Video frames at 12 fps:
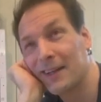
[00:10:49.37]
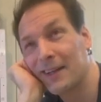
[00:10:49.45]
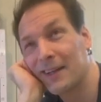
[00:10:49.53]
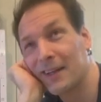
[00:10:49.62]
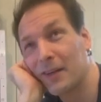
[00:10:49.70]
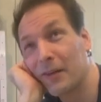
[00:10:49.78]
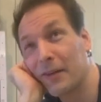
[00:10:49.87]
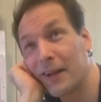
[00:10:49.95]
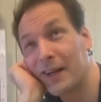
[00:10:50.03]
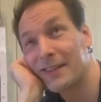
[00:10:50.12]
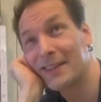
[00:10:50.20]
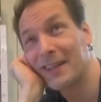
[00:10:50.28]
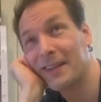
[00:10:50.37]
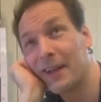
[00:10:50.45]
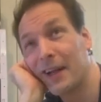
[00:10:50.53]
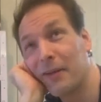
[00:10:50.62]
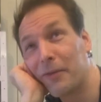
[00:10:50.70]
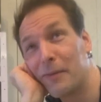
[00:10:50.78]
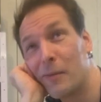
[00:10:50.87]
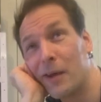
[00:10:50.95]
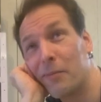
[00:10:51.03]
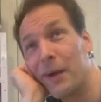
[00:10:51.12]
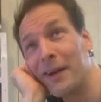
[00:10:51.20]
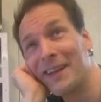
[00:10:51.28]
that I said that I
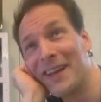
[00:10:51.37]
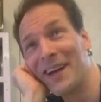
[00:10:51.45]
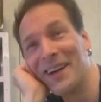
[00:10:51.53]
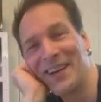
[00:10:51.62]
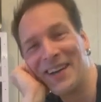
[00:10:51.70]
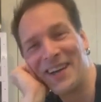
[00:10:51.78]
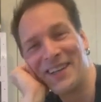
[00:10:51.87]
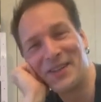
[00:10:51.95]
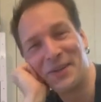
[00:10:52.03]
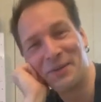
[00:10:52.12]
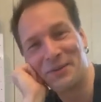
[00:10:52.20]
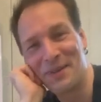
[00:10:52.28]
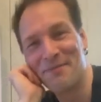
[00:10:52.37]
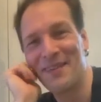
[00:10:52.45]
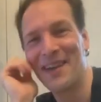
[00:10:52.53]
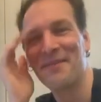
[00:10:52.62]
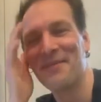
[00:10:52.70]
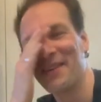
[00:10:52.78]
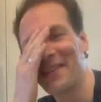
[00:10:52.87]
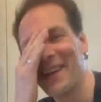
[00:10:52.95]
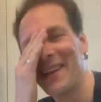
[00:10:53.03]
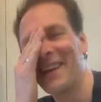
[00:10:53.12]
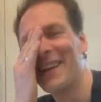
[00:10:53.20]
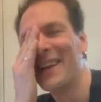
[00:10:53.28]
remember, I don't remember
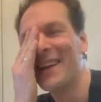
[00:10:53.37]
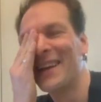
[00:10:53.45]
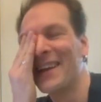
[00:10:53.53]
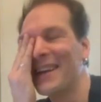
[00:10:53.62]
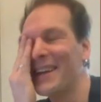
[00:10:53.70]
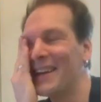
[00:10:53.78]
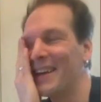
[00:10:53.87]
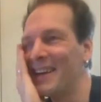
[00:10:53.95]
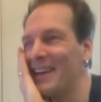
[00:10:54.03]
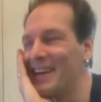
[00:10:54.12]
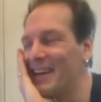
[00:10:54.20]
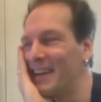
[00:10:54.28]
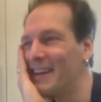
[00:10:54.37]
that.